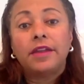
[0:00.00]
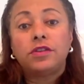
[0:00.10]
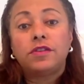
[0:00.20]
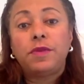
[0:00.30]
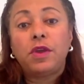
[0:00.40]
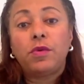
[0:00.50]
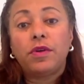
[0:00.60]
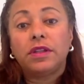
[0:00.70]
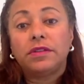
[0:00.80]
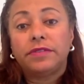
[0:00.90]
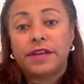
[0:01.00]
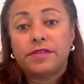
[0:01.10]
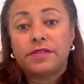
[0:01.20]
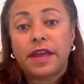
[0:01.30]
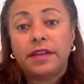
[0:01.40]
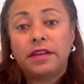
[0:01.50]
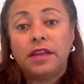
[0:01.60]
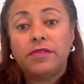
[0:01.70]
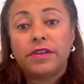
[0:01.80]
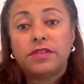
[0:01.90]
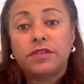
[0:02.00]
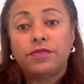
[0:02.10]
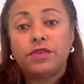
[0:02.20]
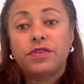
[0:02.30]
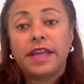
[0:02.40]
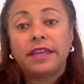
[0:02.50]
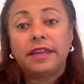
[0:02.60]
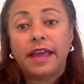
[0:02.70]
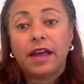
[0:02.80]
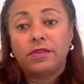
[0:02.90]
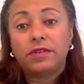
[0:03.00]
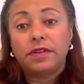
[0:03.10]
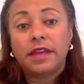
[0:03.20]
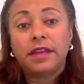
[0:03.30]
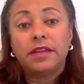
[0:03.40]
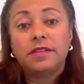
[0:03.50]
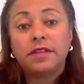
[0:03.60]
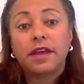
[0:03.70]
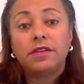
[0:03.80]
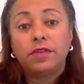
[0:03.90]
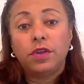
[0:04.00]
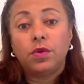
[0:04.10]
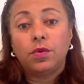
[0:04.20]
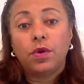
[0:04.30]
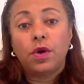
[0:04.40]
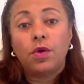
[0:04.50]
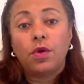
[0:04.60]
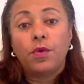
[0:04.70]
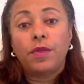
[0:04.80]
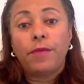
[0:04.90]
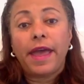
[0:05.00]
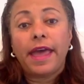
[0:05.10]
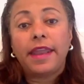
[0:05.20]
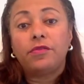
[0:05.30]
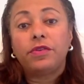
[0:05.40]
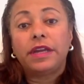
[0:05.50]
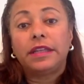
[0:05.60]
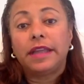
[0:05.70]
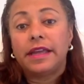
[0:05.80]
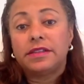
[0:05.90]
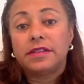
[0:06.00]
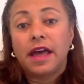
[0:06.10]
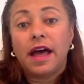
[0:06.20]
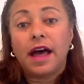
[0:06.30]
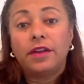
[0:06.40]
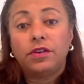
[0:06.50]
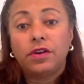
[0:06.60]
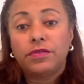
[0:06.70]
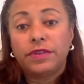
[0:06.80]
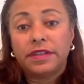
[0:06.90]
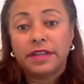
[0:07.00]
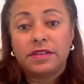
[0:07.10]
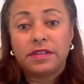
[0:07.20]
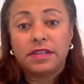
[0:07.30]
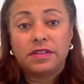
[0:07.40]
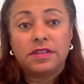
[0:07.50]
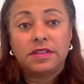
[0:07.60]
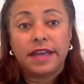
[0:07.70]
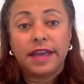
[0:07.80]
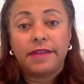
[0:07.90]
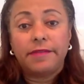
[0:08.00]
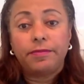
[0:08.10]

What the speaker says: to speak with all of us and to give us a firsthand account, an inside view with a Pan-African lens on COVID-19 today.